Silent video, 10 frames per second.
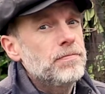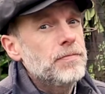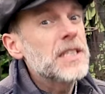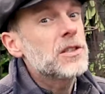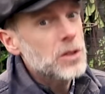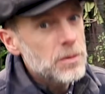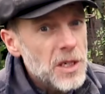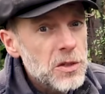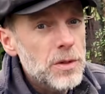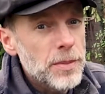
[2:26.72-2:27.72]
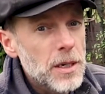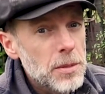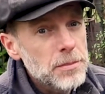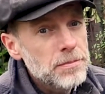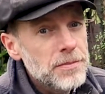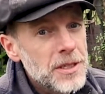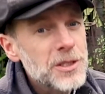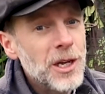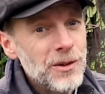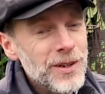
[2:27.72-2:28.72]
It's too much rhubarb.
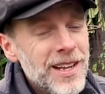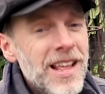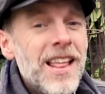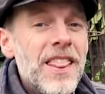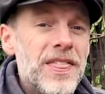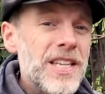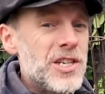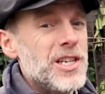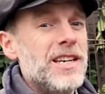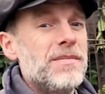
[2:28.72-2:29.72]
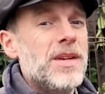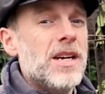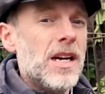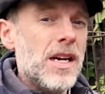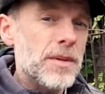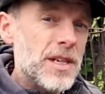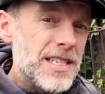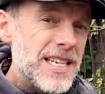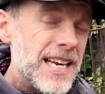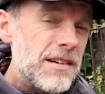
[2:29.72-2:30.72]
So this year, I'm going to
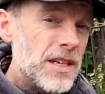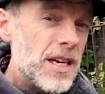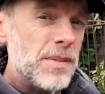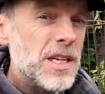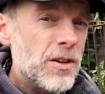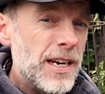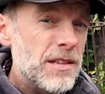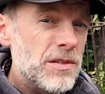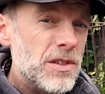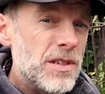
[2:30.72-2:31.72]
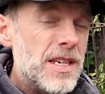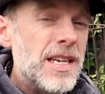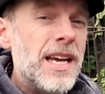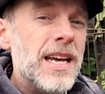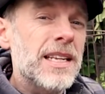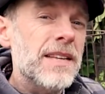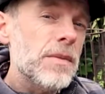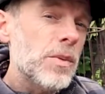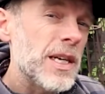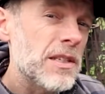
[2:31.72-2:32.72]
dig out a couple of crowns and give them
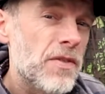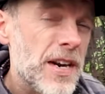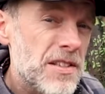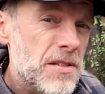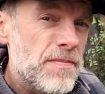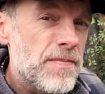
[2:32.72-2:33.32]
away to friends.